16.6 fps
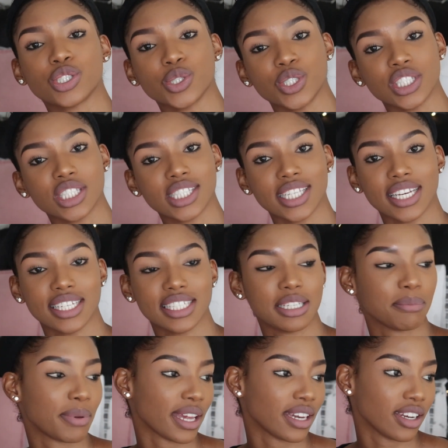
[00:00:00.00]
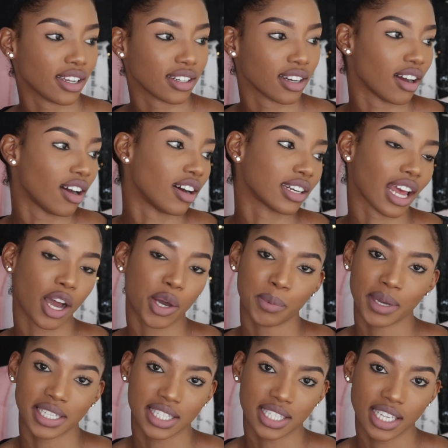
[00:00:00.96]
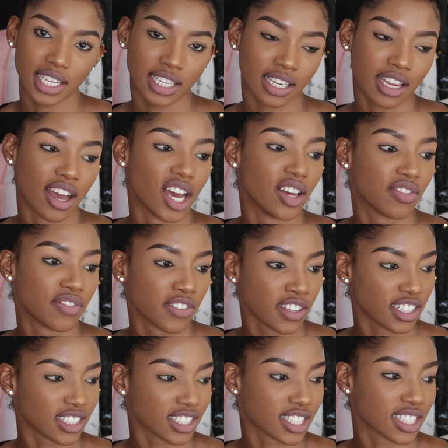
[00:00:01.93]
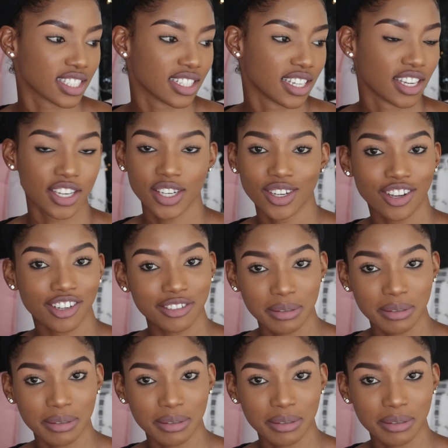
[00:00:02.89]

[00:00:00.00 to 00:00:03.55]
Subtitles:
I'll choose depending on how my skin feels,